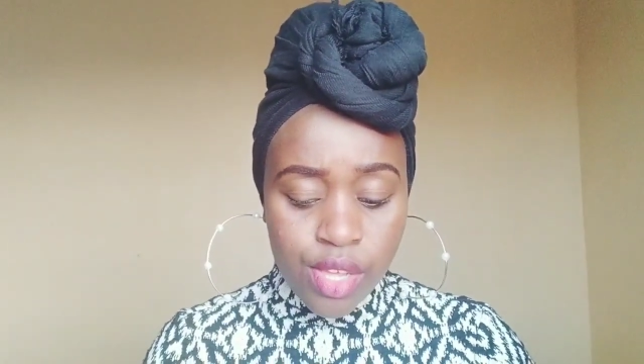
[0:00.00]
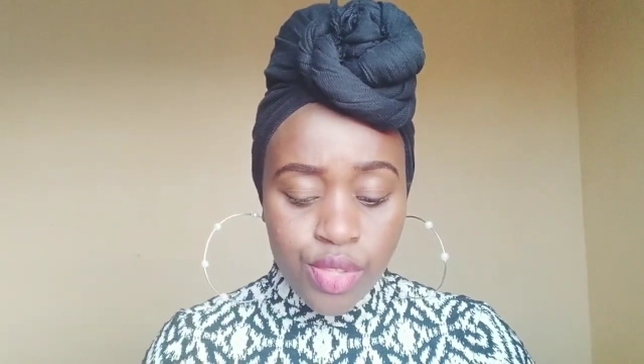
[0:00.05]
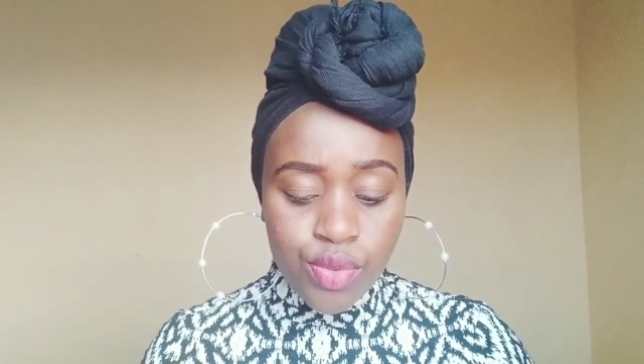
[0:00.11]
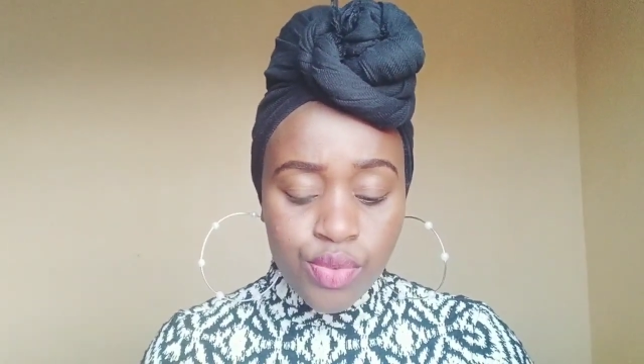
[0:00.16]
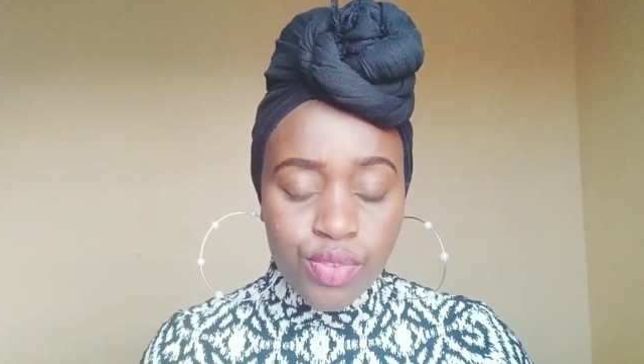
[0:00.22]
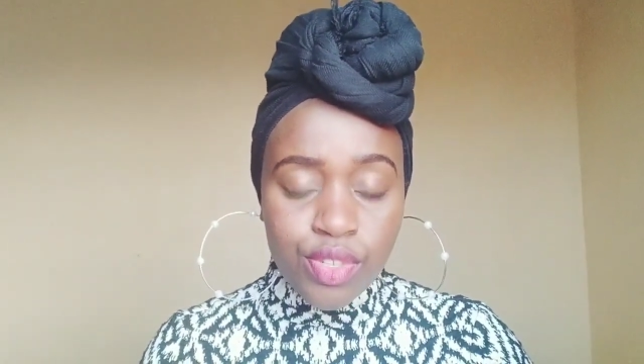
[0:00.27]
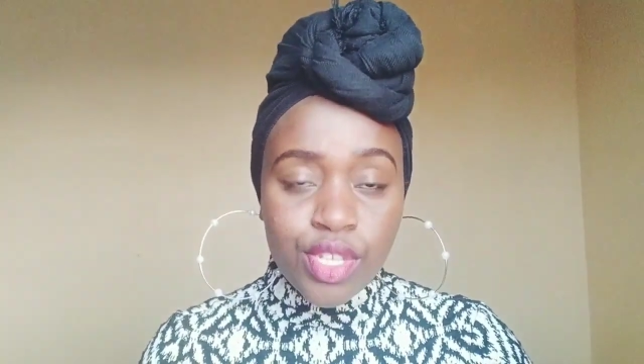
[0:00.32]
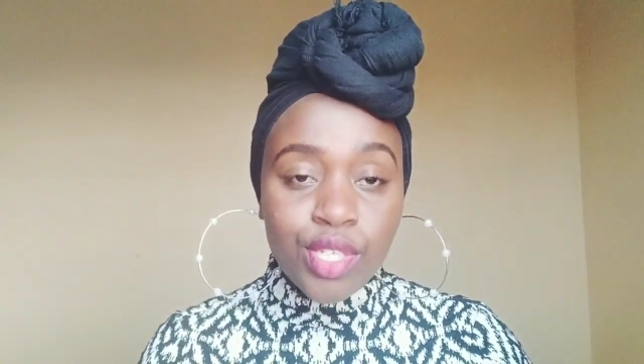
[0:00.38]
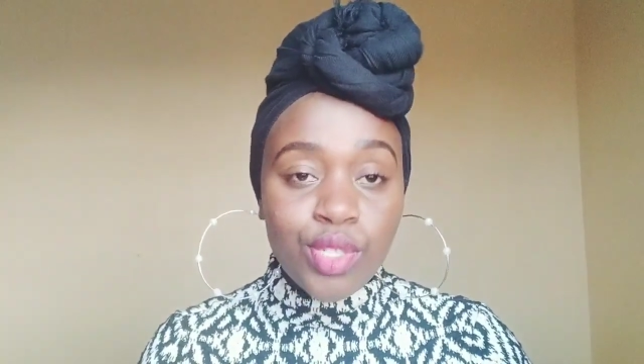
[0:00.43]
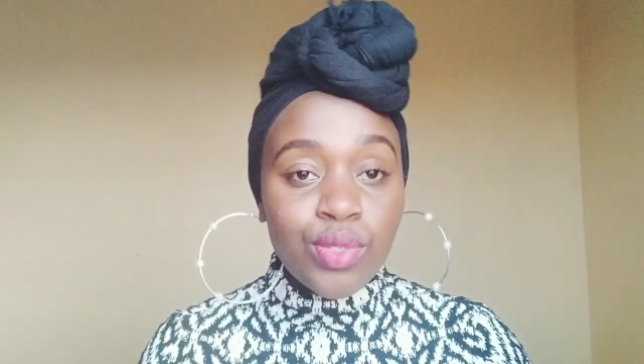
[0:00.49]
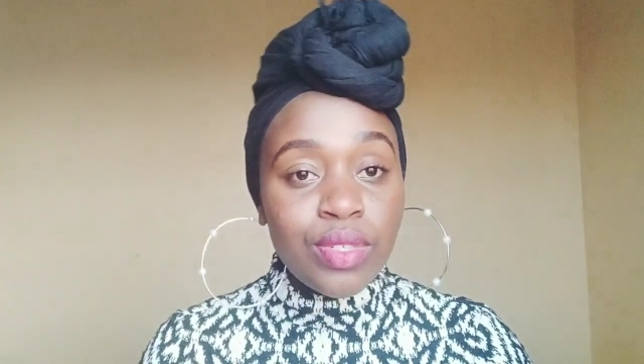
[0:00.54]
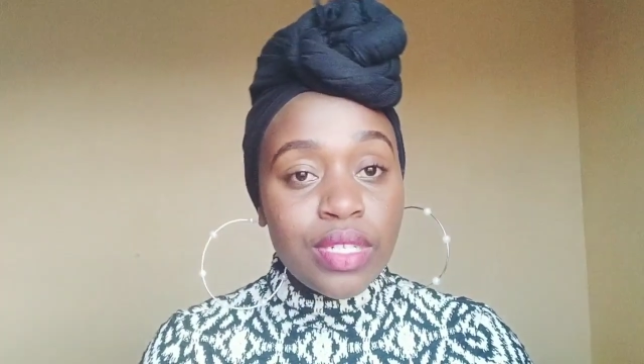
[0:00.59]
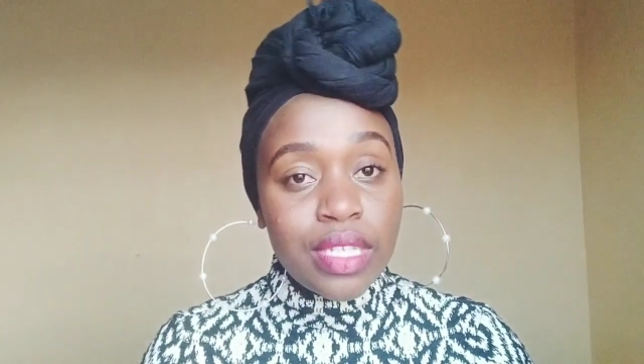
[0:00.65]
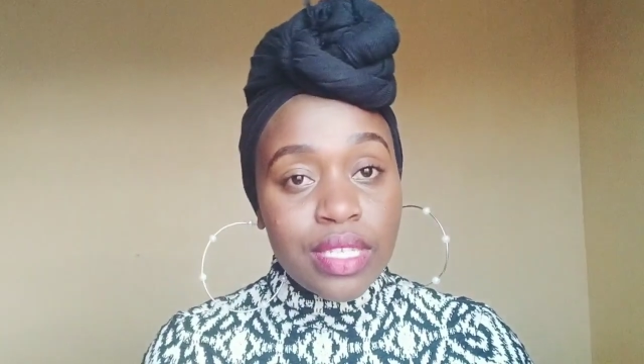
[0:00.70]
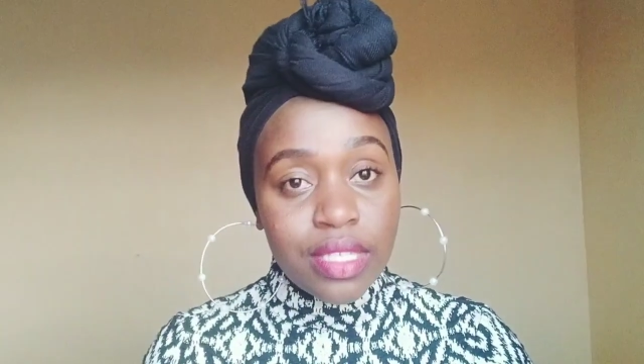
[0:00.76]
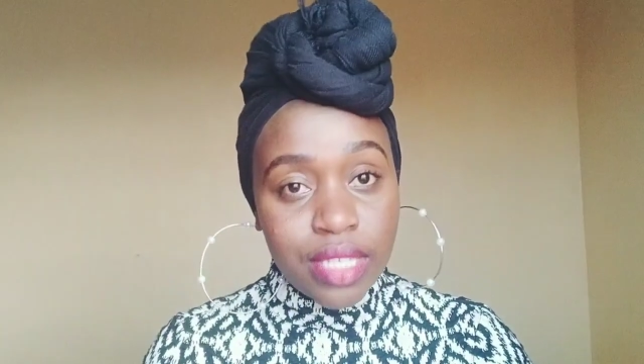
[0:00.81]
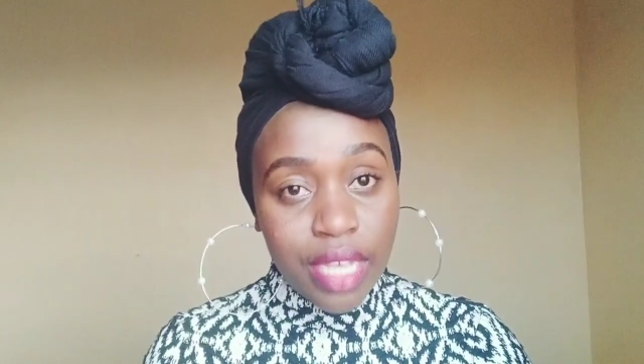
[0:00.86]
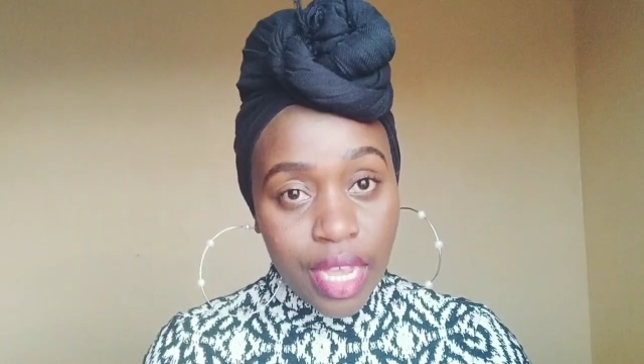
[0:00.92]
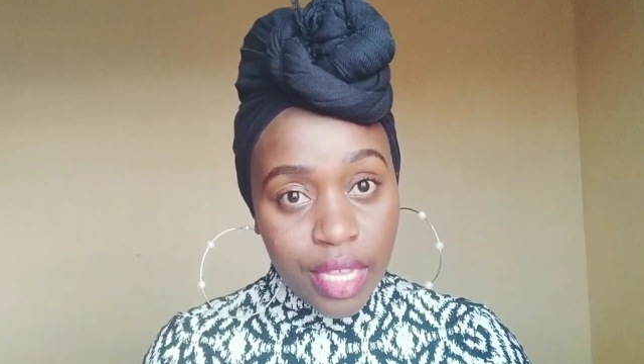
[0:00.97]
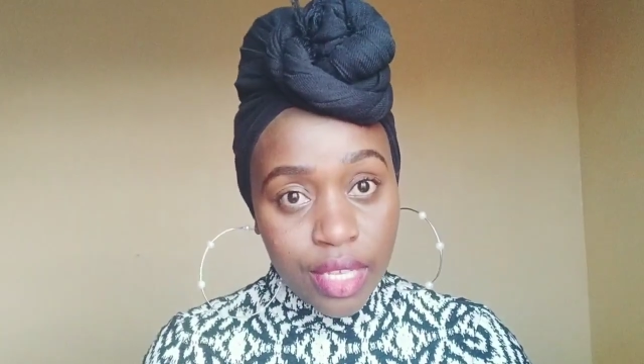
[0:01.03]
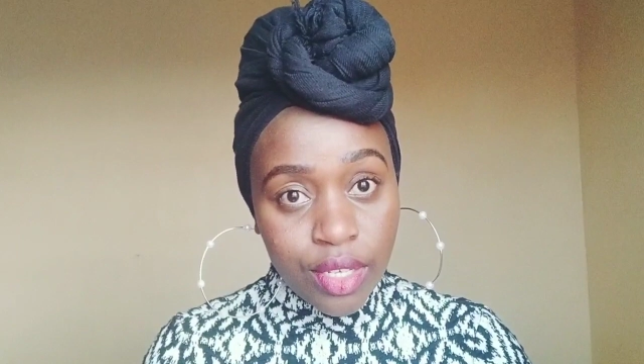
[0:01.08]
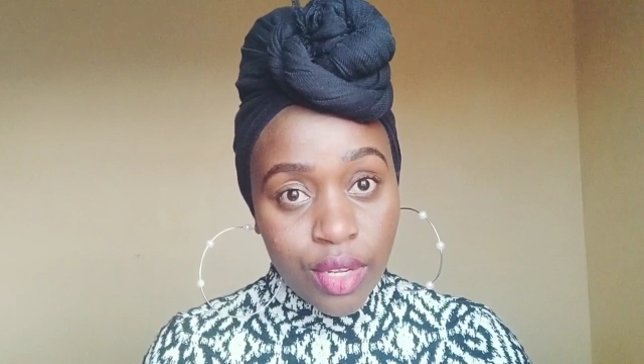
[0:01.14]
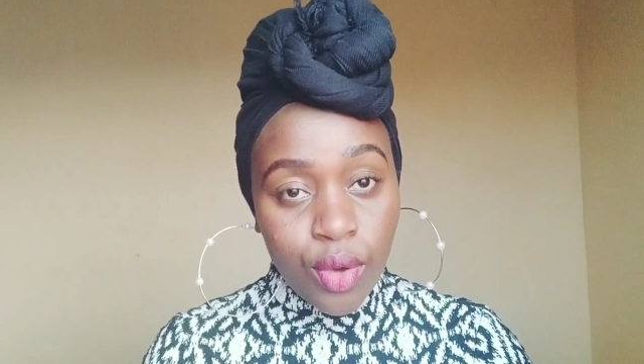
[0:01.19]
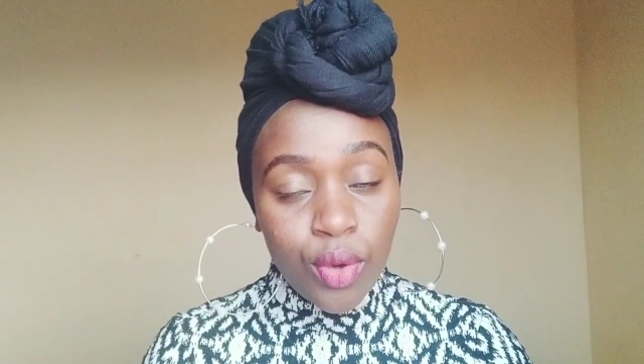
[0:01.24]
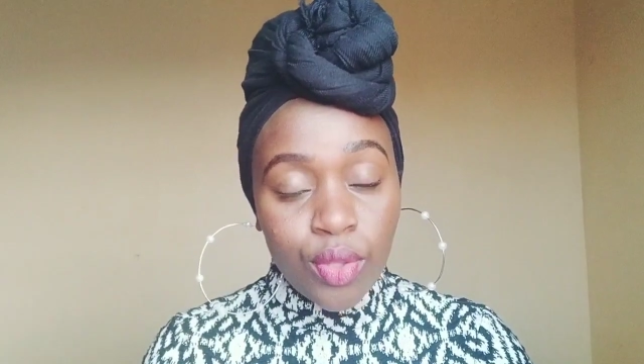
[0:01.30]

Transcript: you need to decide